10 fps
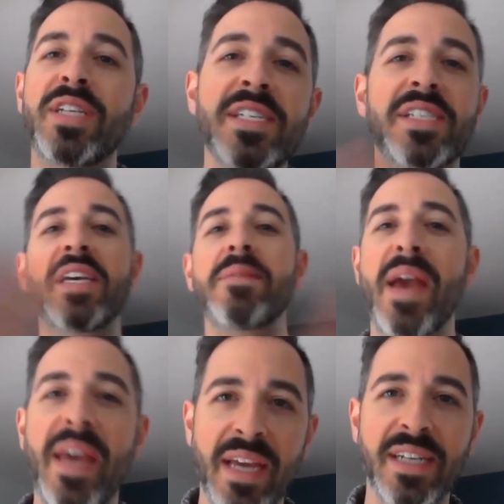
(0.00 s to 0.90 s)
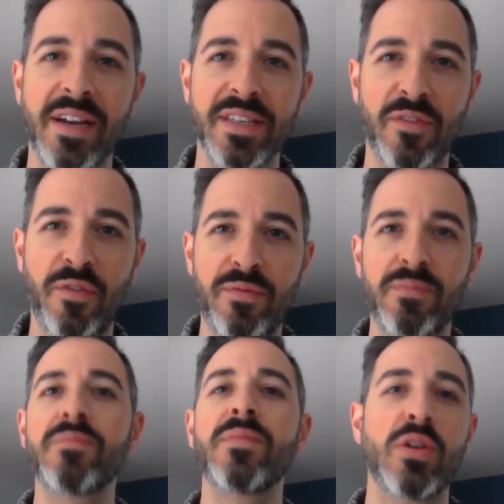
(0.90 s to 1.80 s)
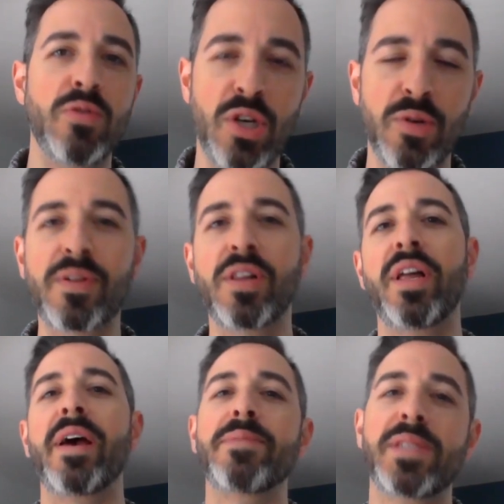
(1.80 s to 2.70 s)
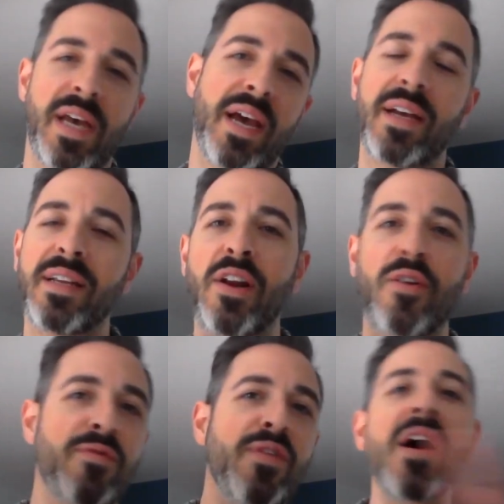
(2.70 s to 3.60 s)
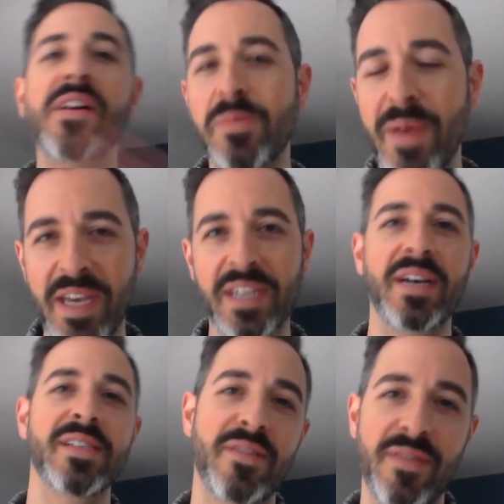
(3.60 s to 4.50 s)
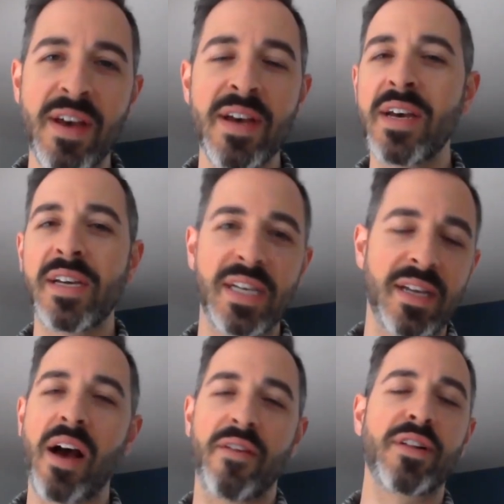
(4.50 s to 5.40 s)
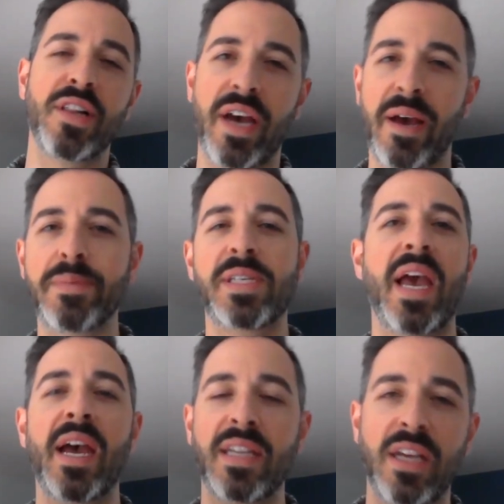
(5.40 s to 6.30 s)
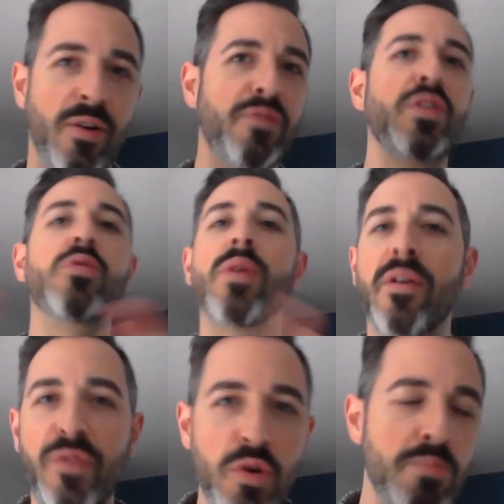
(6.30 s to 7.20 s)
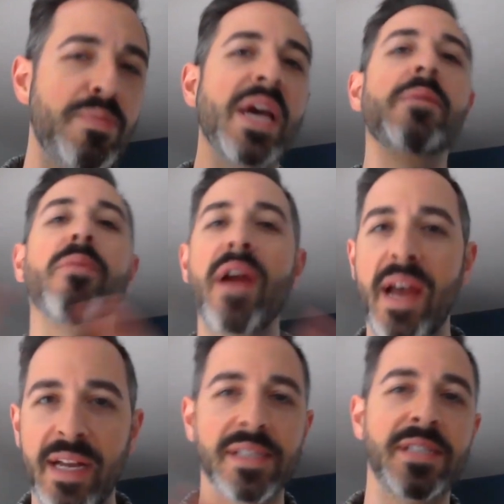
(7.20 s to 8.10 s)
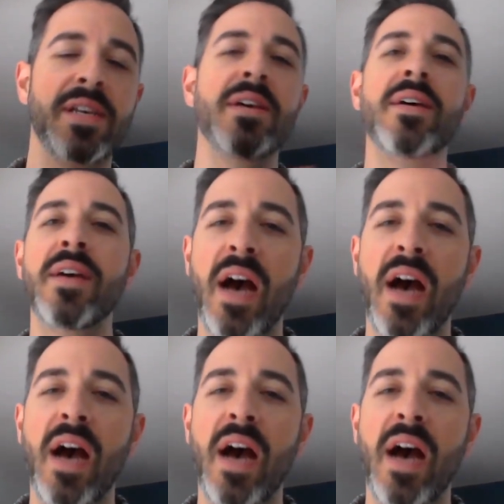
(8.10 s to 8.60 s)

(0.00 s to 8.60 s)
Disney making tons of YouTube clips, and Fox making tons of clips, and a few big brands